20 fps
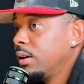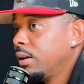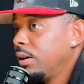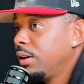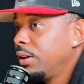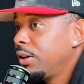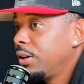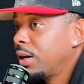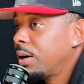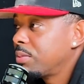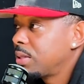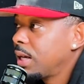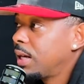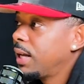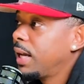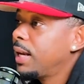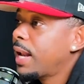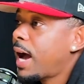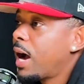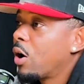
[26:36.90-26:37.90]
you know what I'm saying? They're
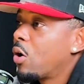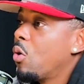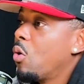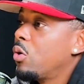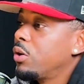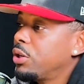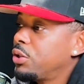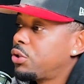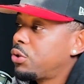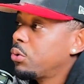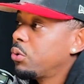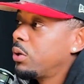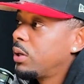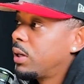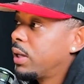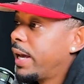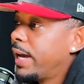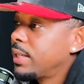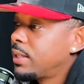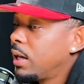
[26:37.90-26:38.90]
not going into it
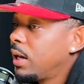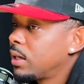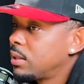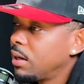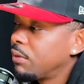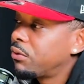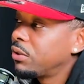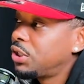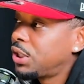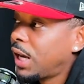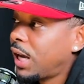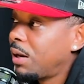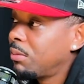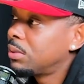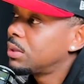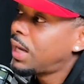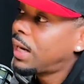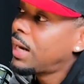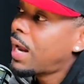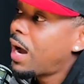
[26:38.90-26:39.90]
except for James,
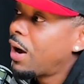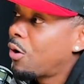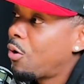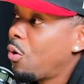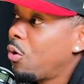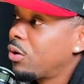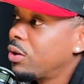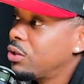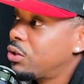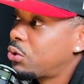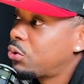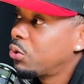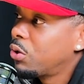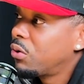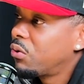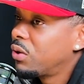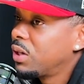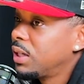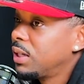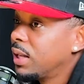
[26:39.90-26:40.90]
they're not going into it
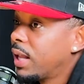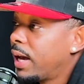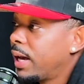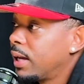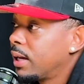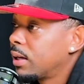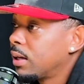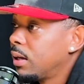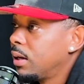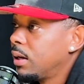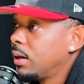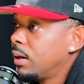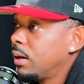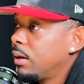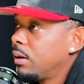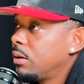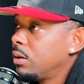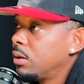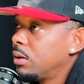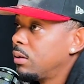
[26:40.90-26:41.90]
really like
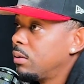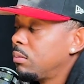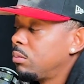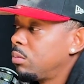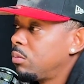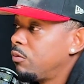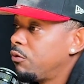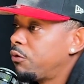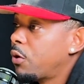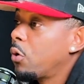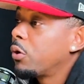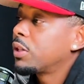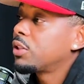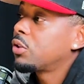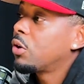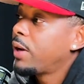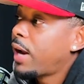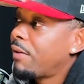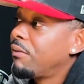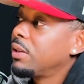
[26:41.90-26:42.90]
focused
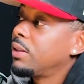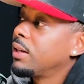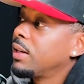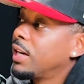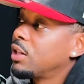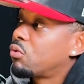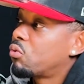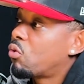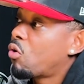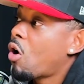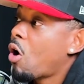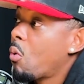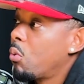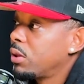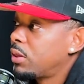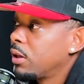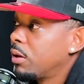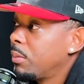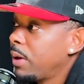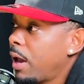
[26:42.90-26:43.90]
on everything that's wrong with
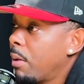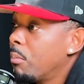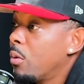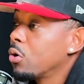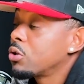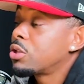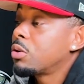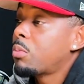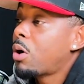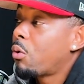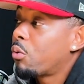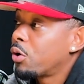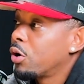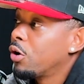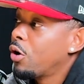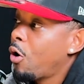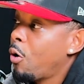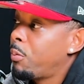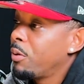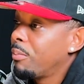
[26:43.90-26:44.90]
them. And most of them are real
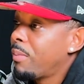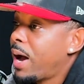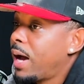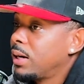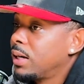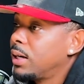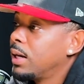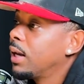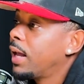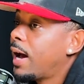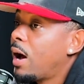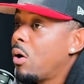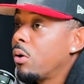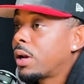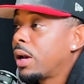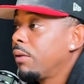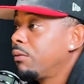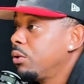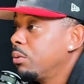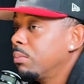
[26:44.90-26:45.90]
open-minded. They're like, I don't
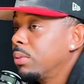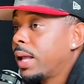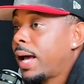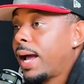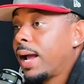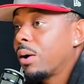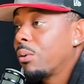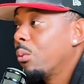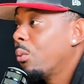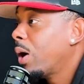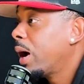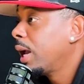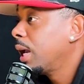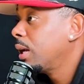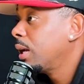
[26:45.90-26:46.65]
care if you black, white,